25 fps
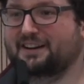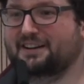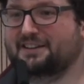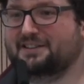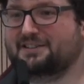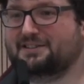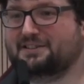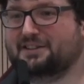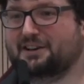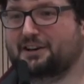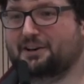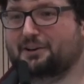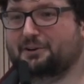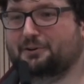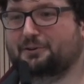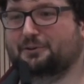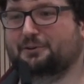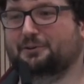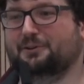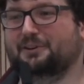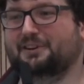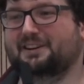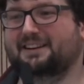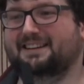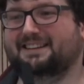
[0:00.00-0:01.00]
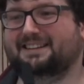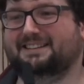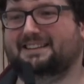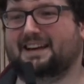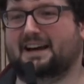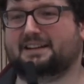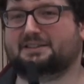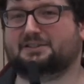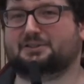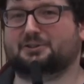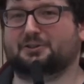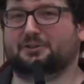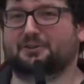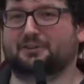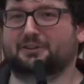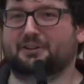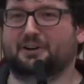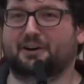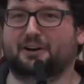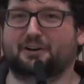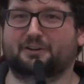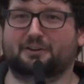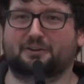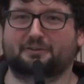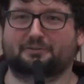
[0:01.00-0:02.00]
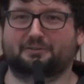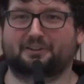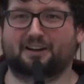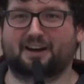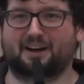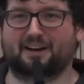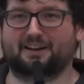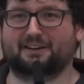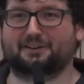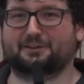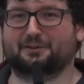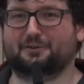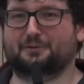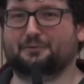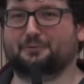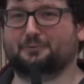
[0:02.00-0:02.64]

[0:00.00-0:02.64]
So that took a lot of like